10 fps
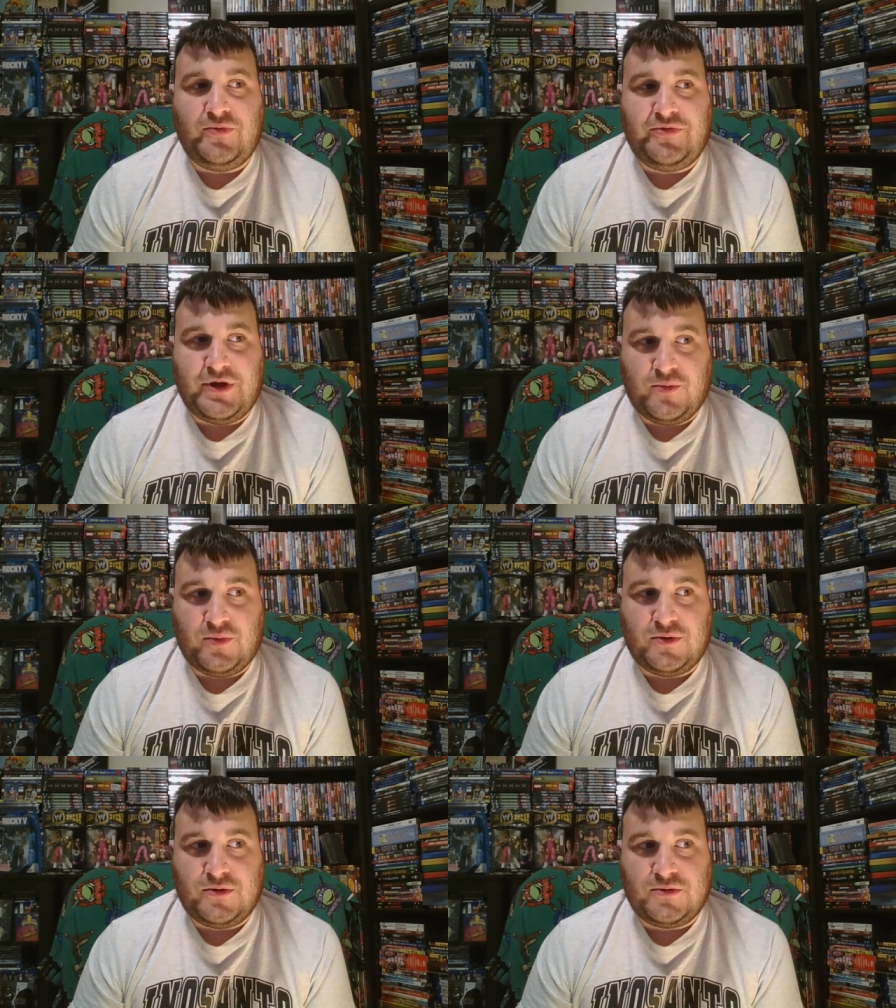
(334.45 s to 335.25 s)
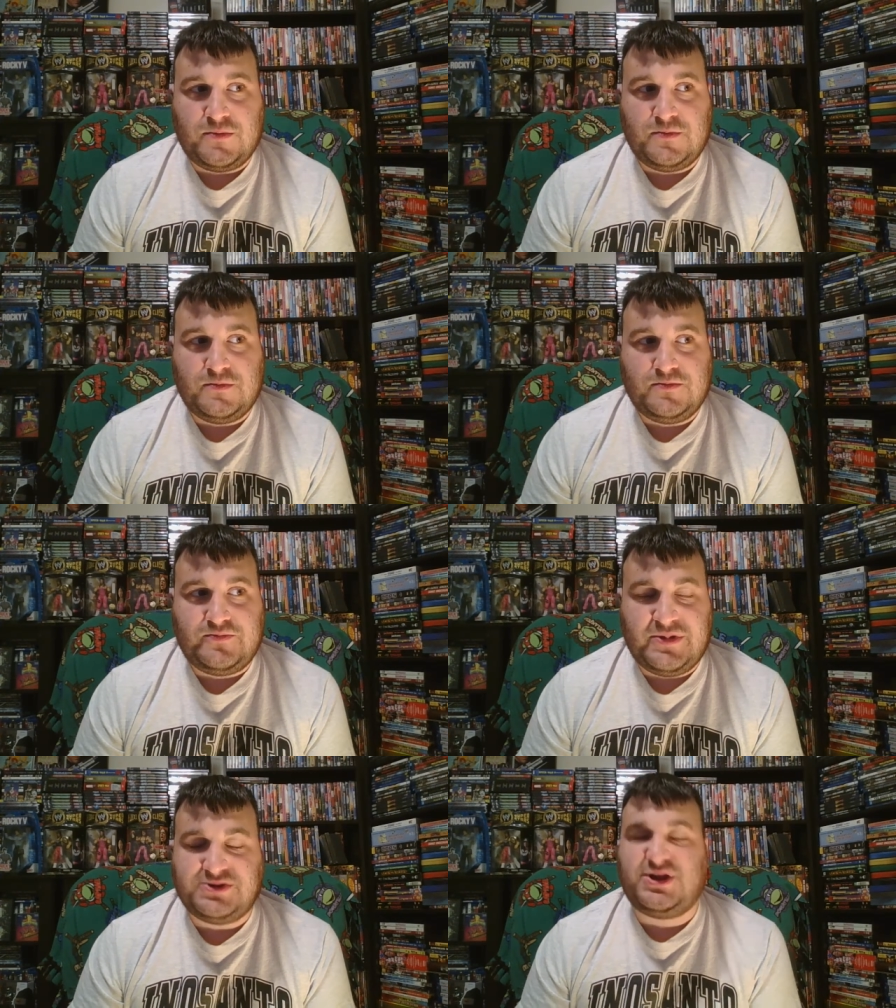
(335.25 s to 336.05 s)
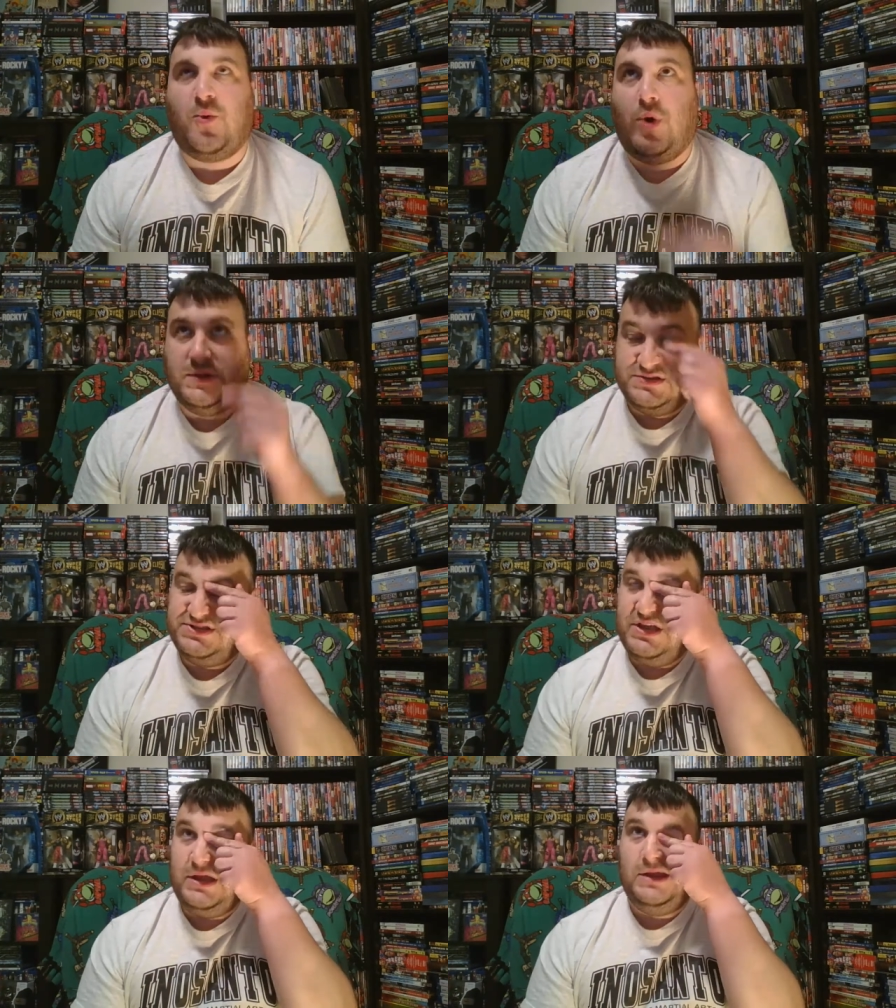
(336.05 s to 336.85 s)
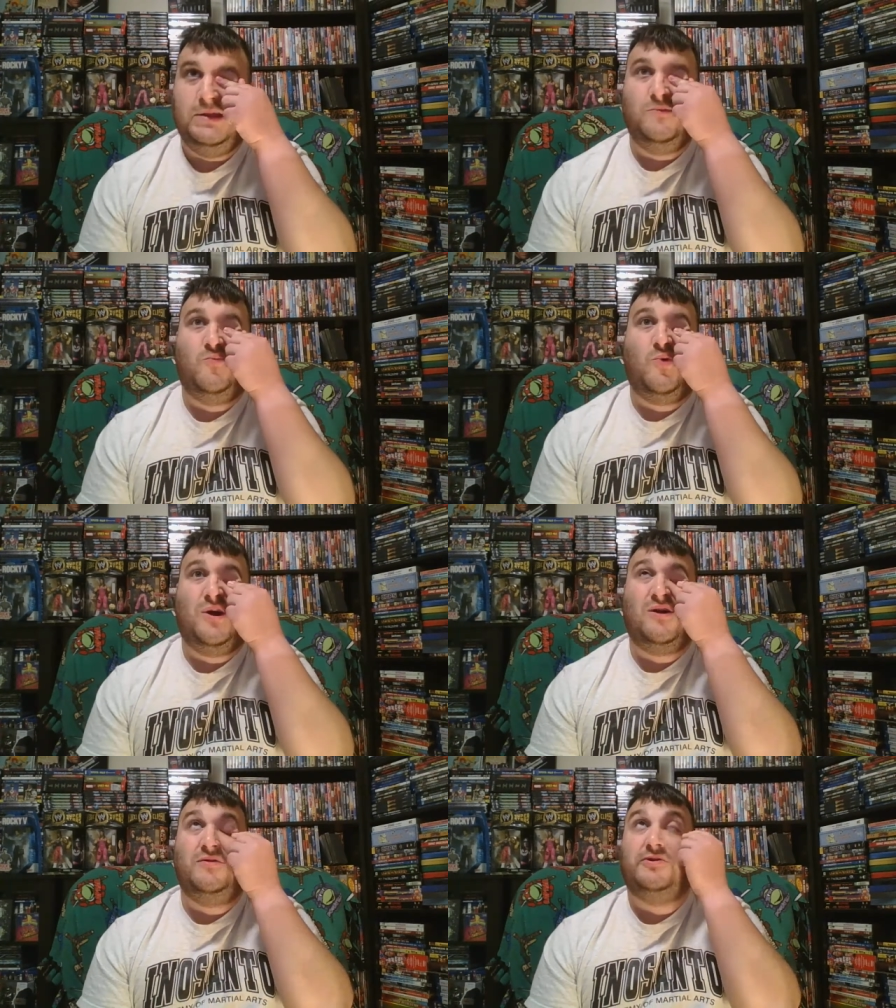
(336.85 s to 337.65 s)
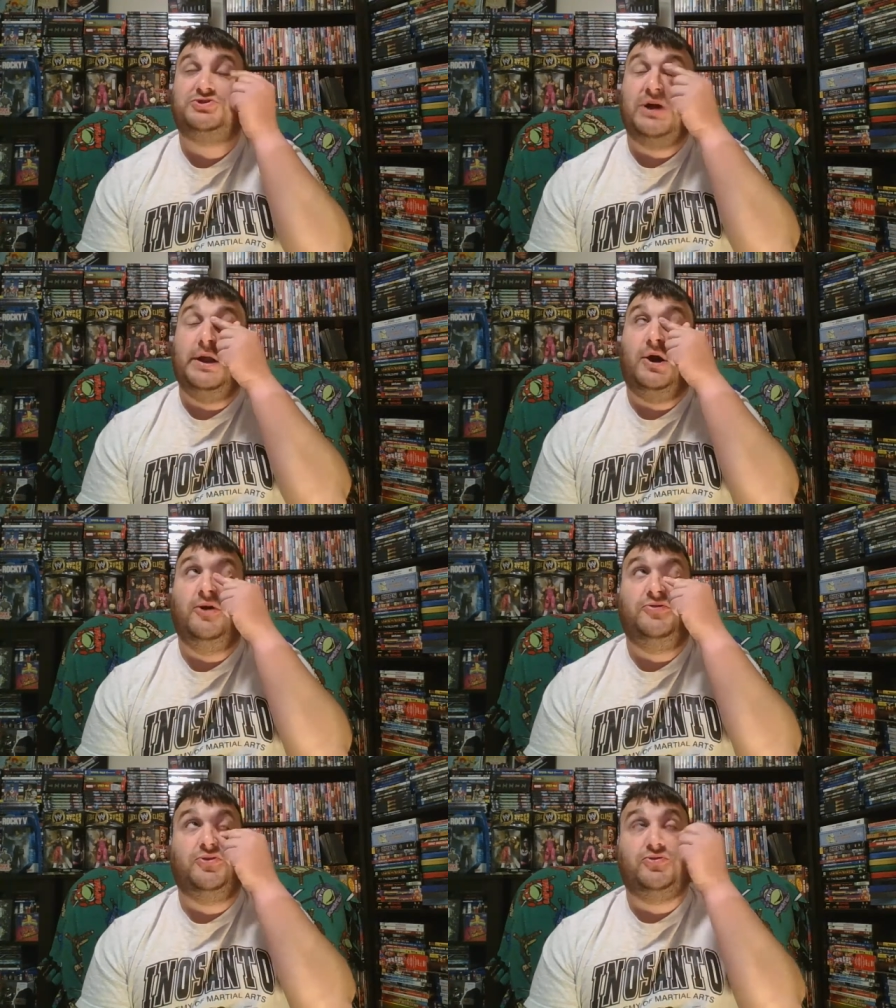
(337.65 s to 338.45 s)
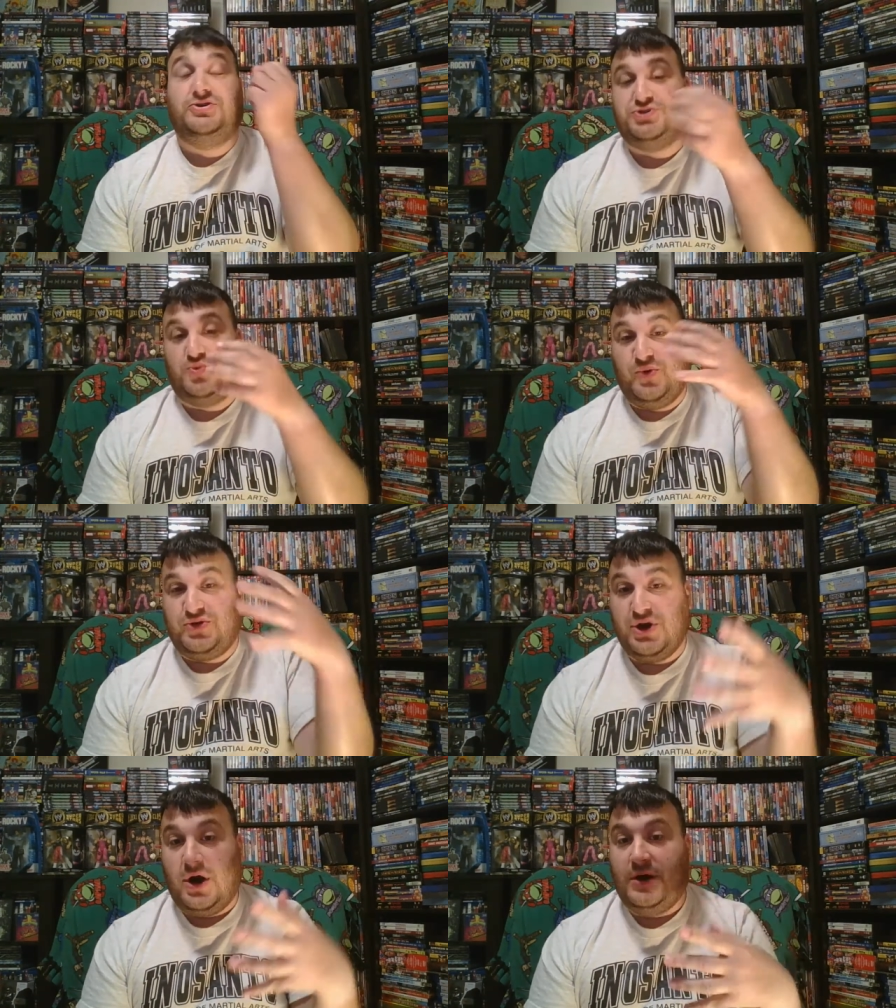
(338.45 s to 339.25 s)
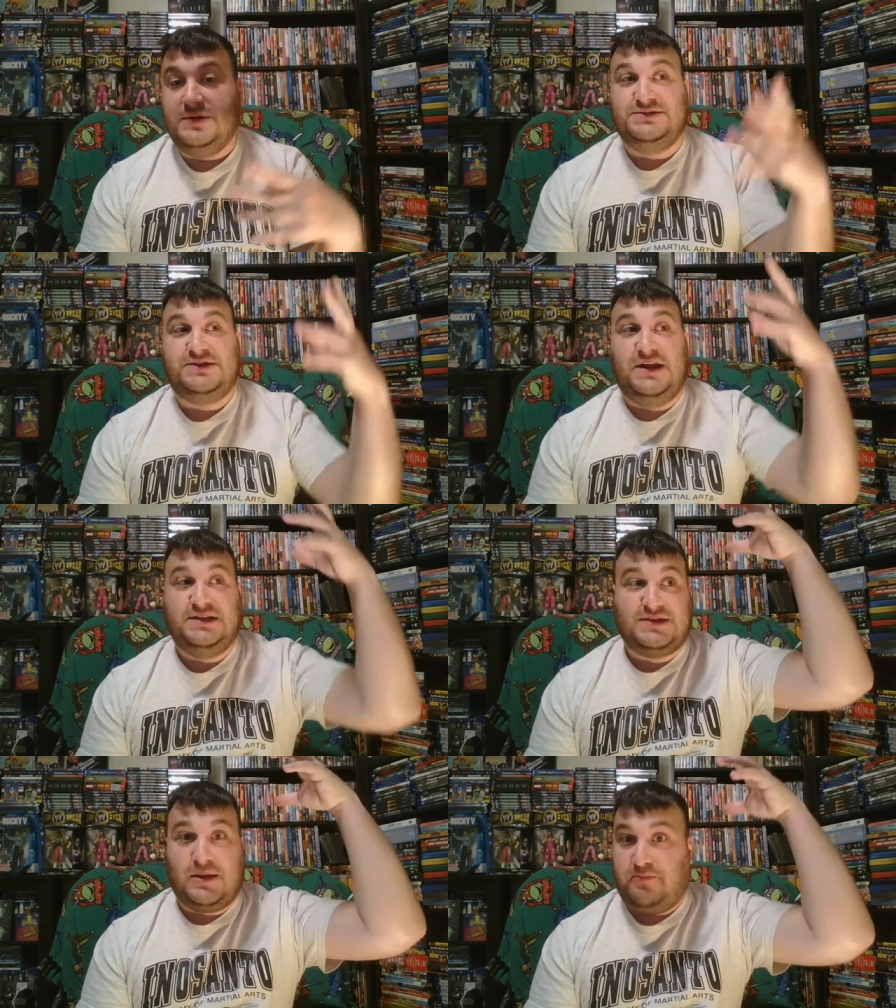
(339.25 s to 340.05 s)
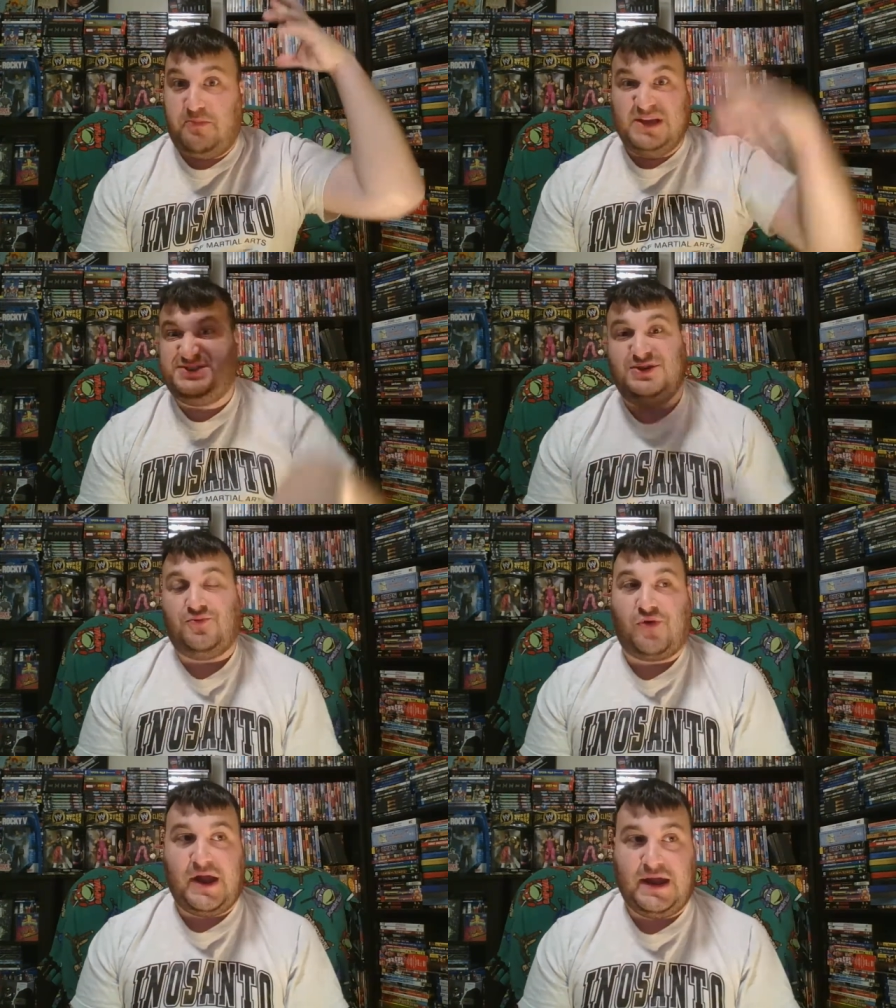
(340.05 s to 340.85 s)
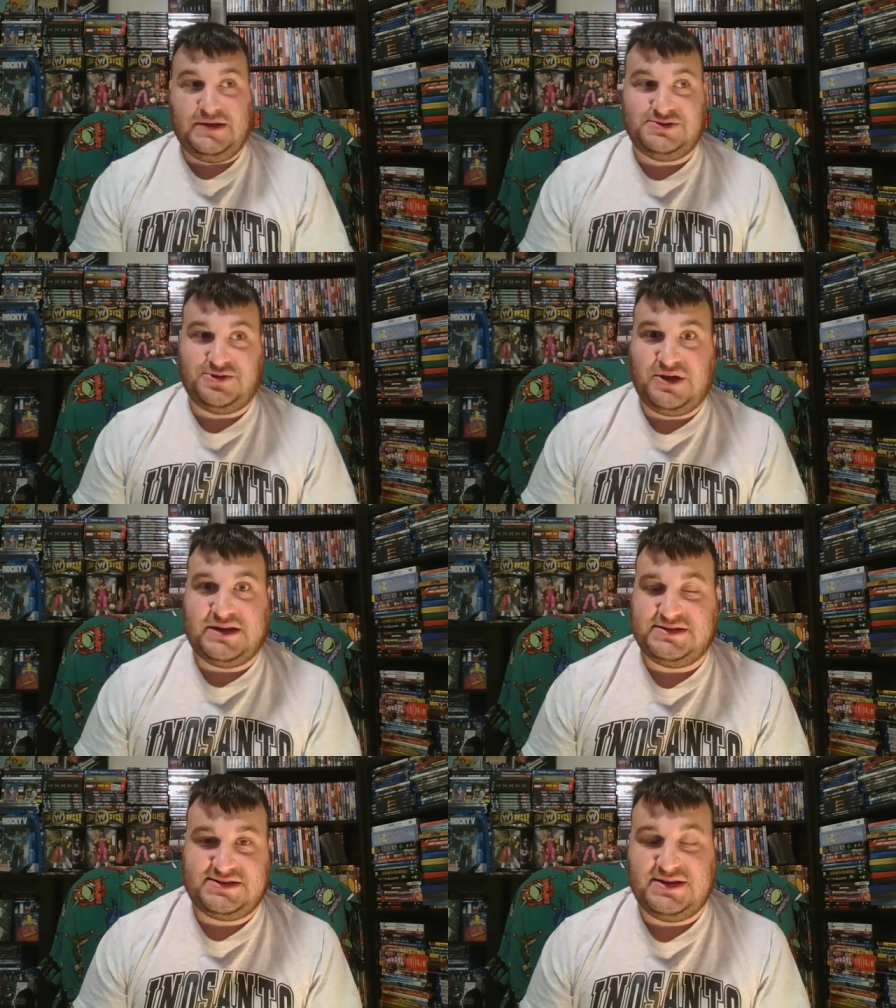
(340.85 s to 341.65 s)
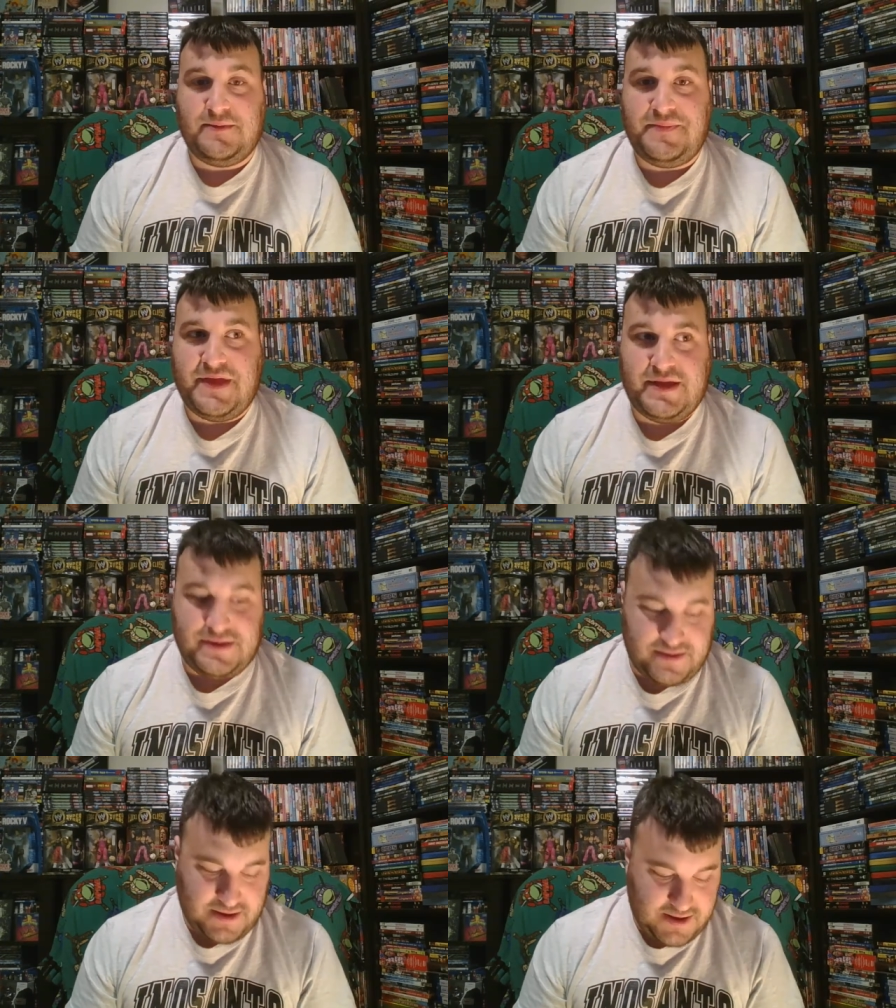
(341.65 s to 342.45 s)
there's like one scene where they're trying to hunt the creature with guns, and it's like piss and rain, so you got to see him then.